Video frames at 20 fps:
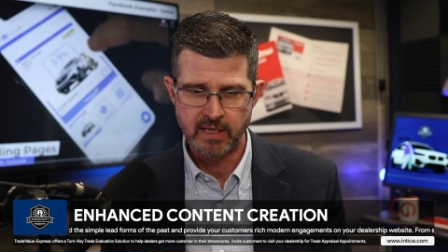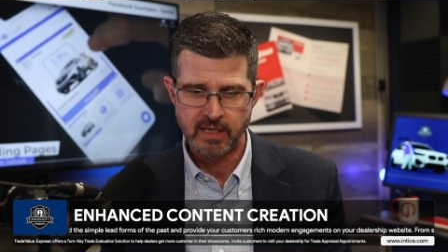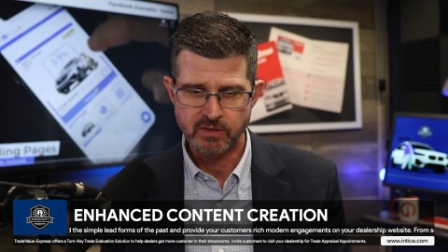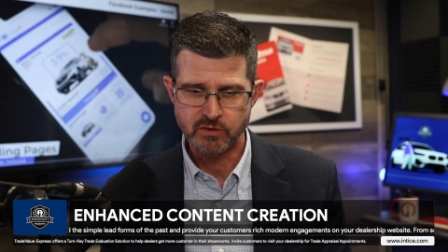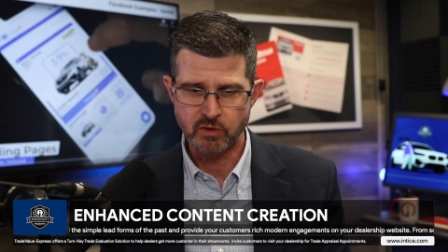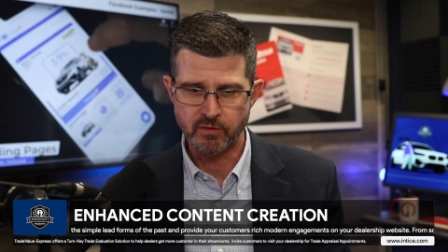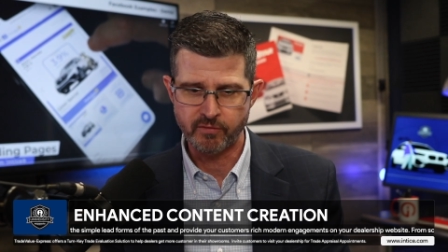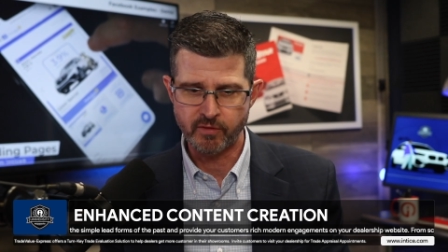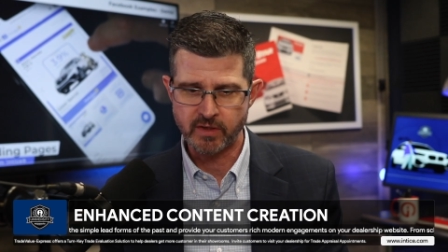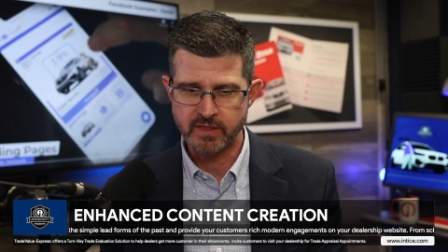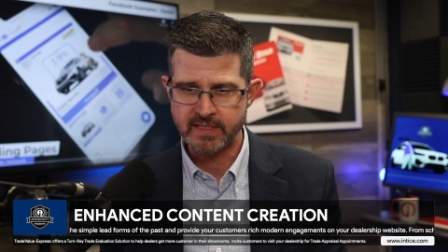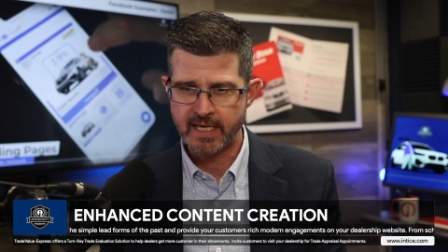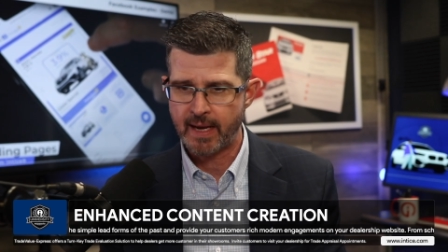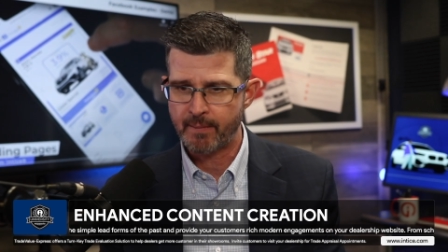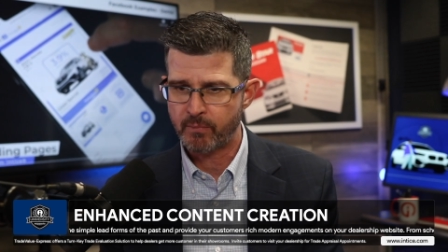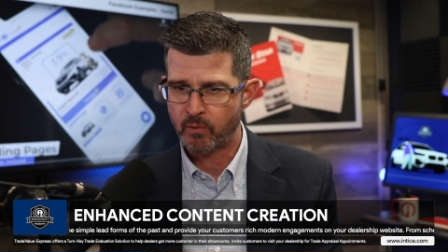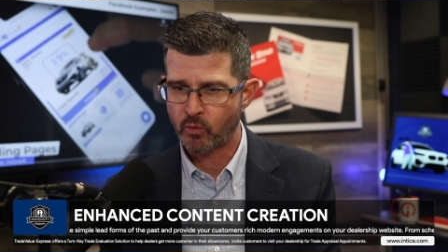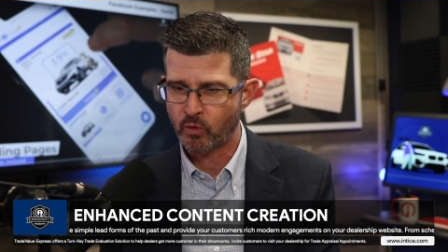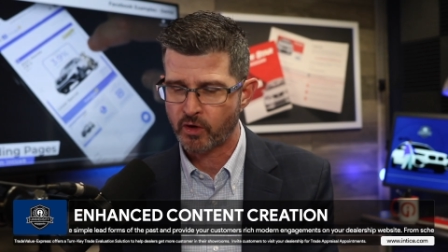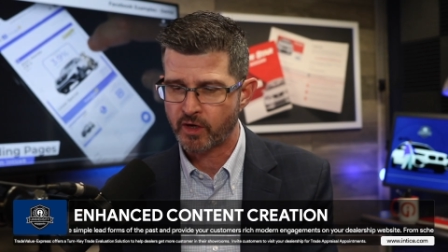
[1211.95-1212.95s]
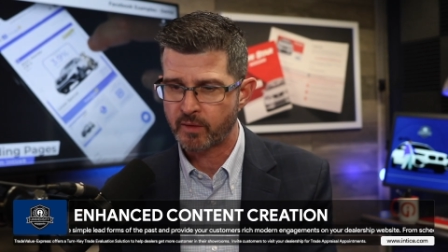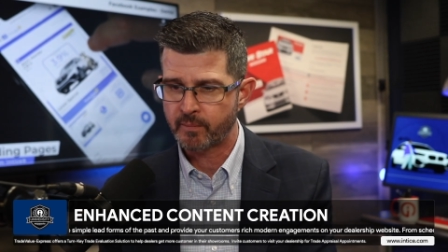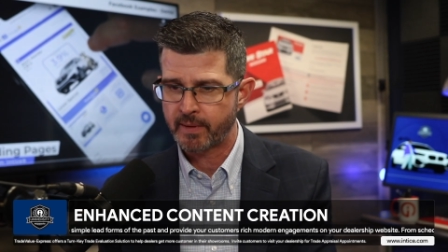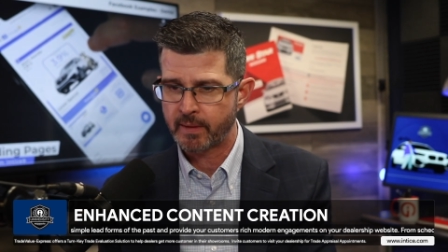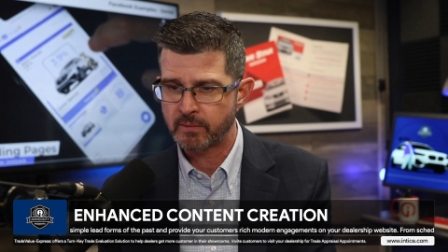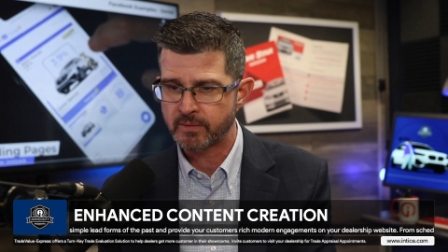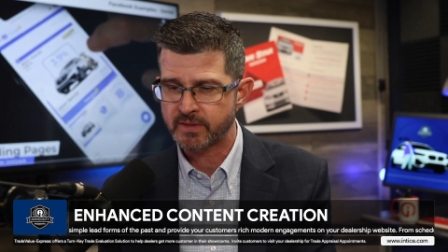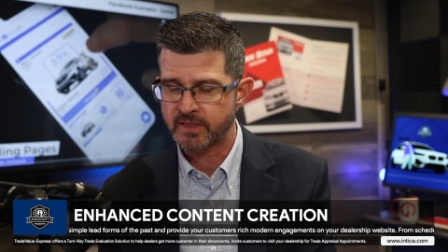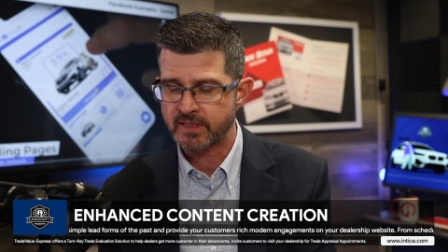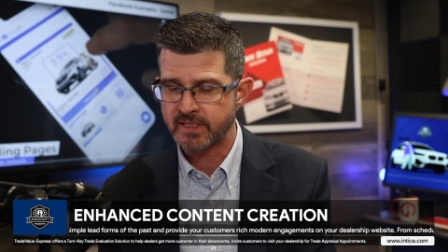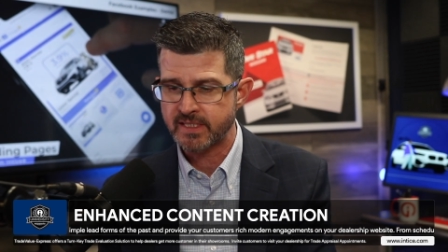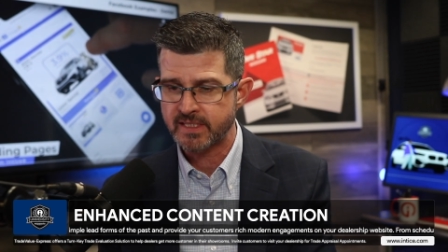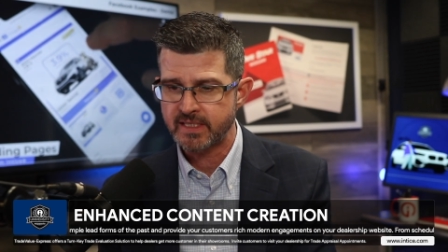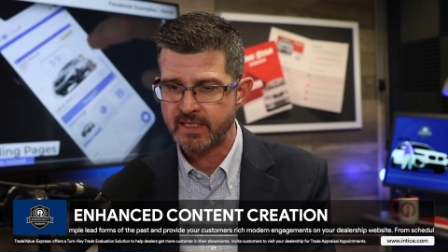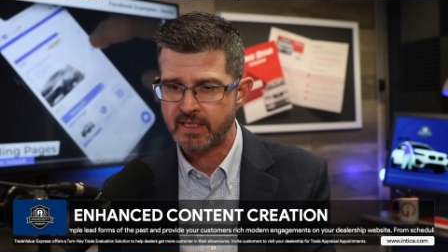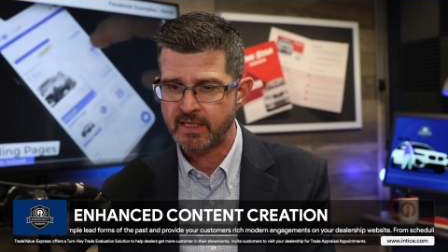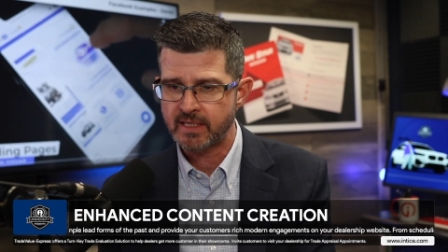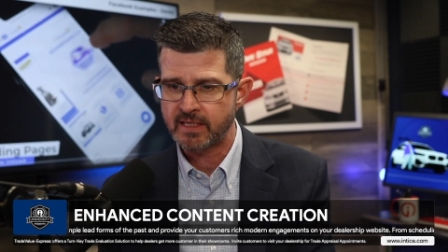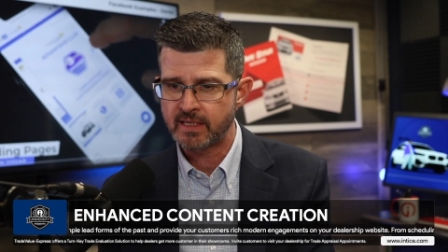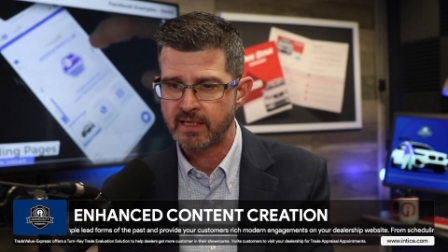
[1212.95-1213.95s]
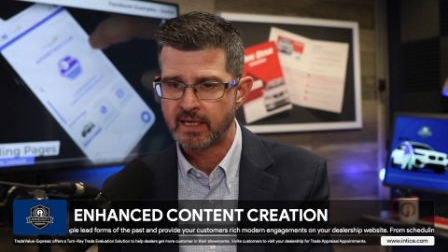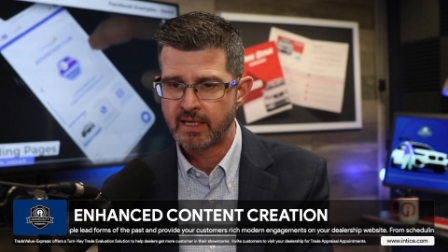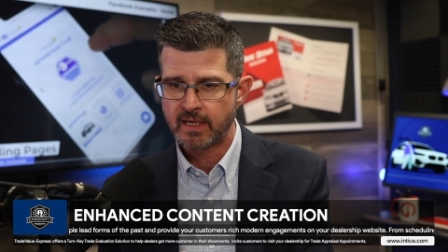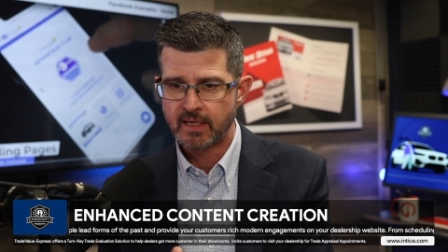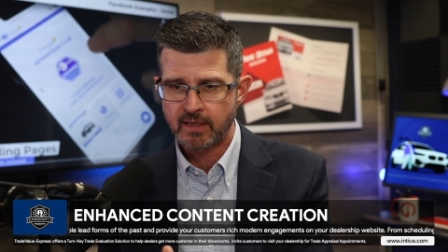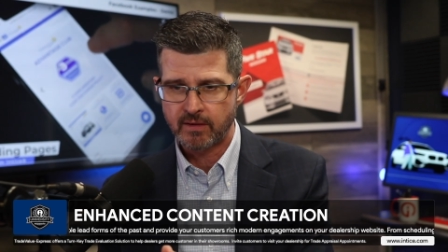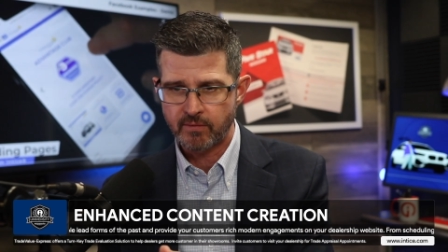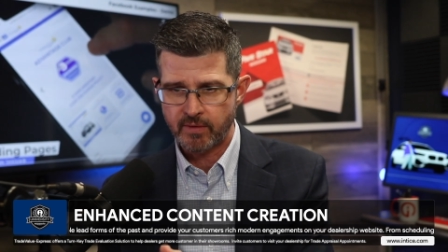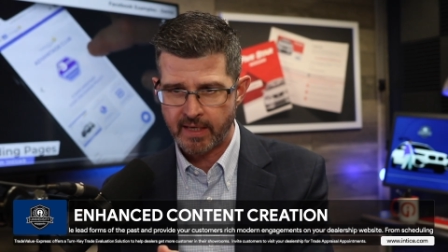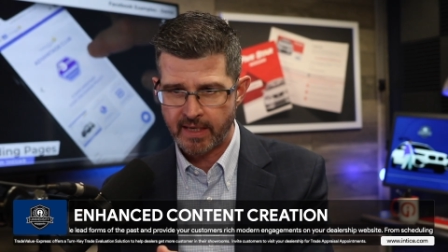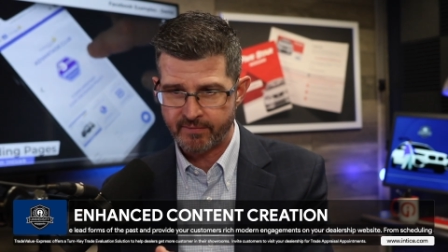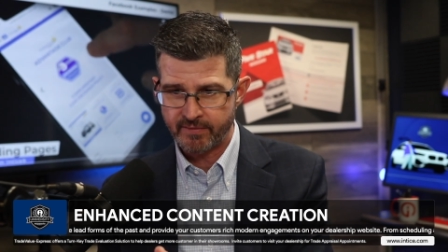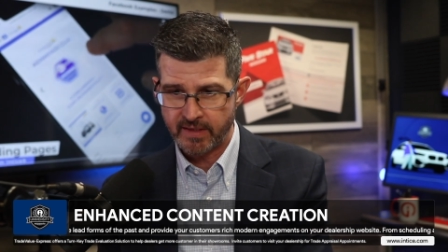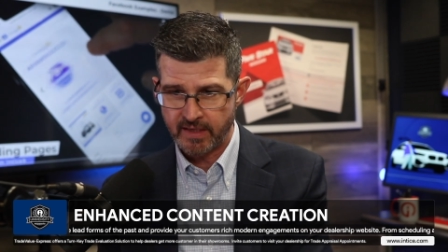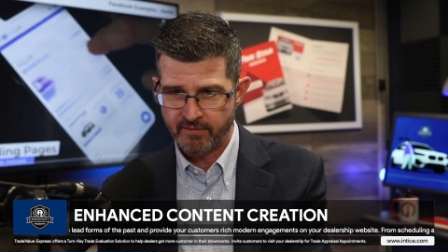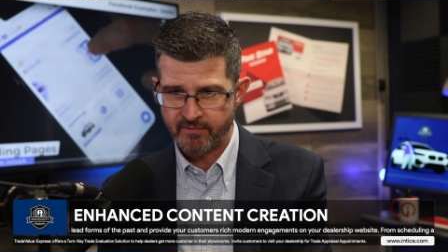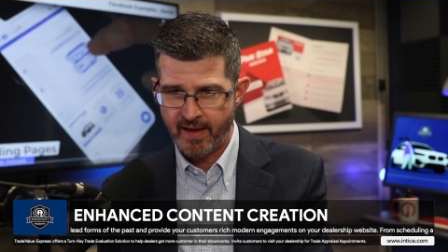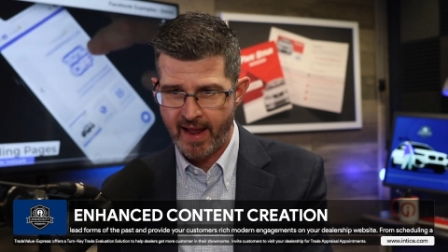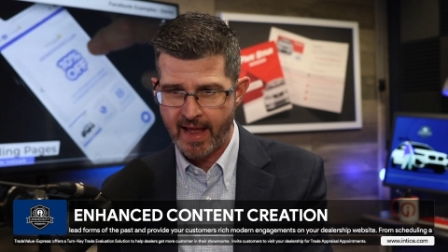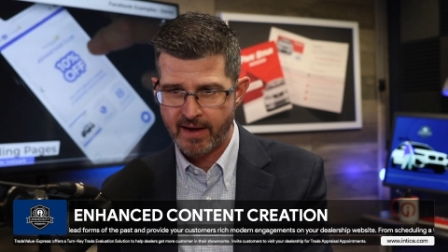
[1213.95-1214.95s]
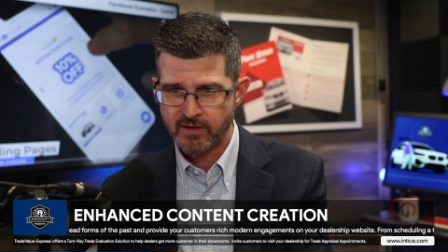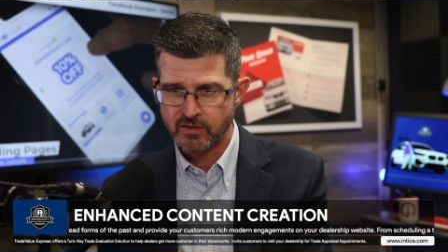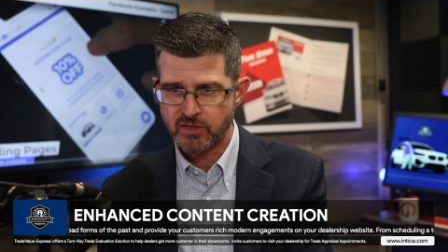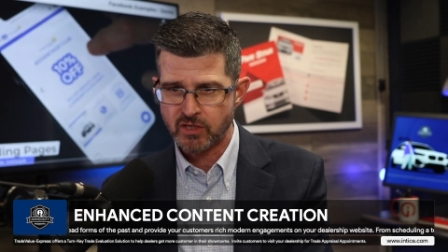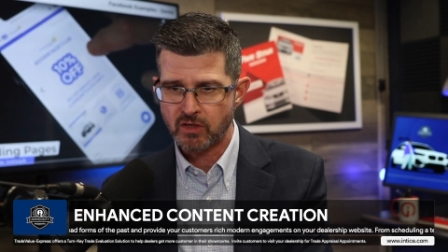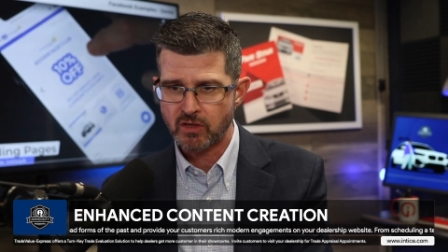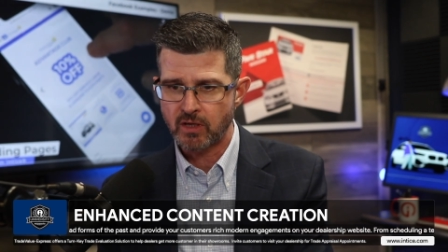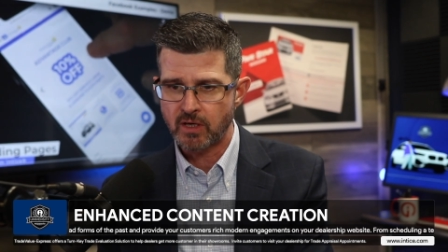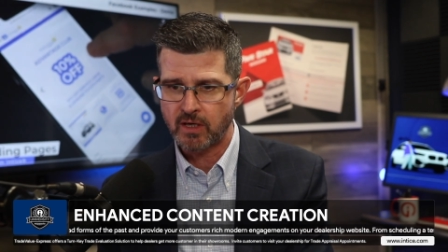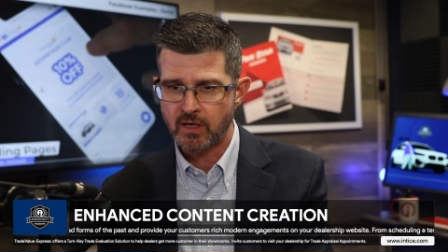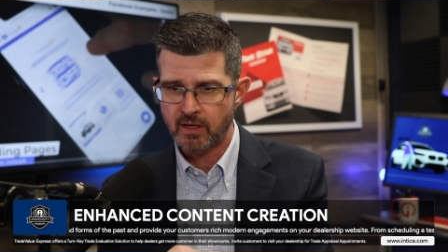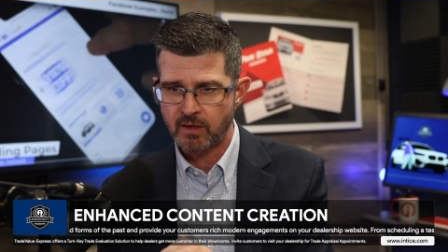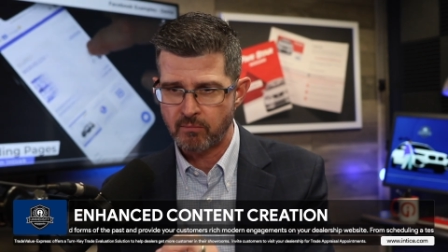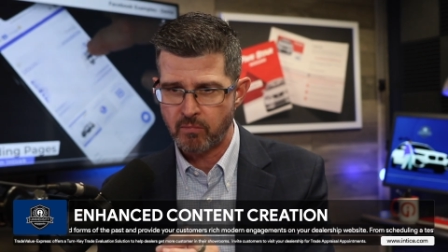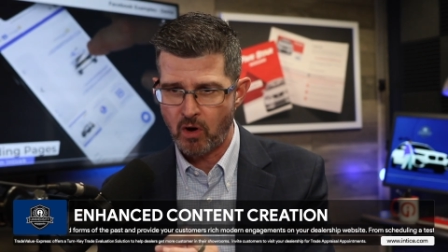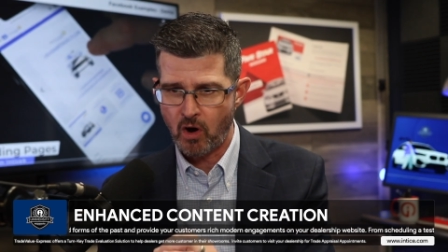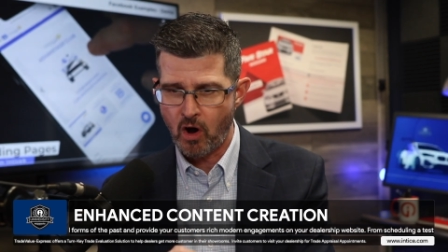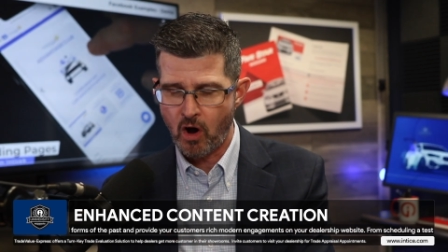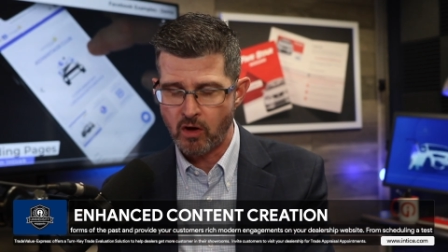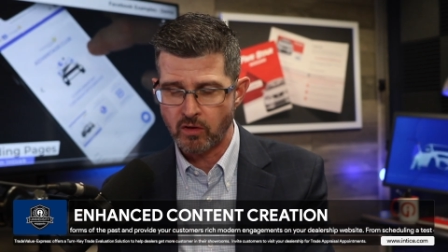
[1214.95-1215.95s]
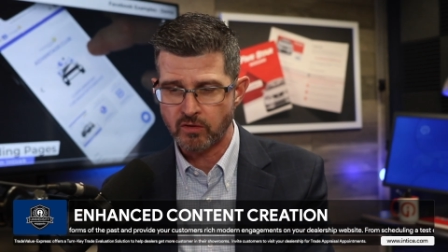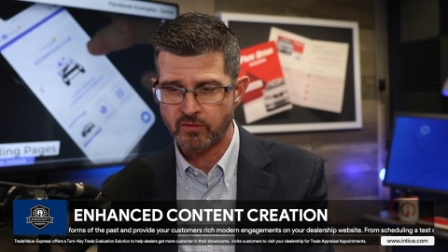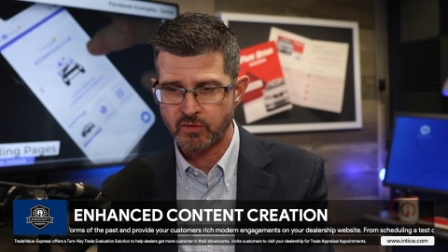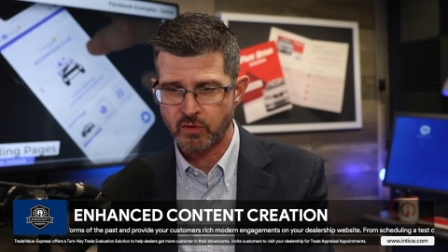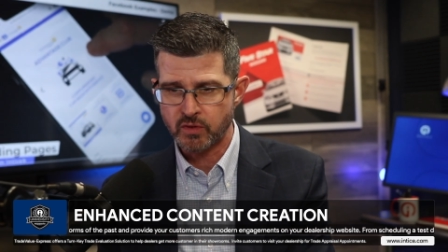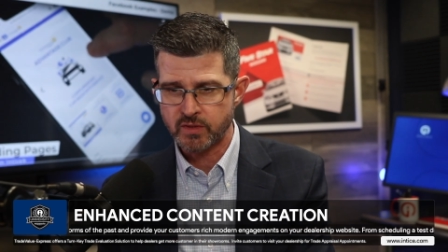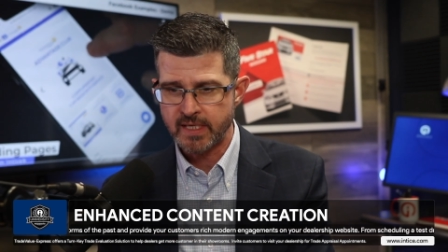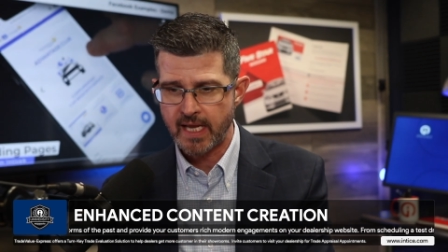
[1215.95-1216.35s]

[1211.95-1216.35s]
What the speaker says: So for example, we're going to be able to see we have the Advantage Club, all of those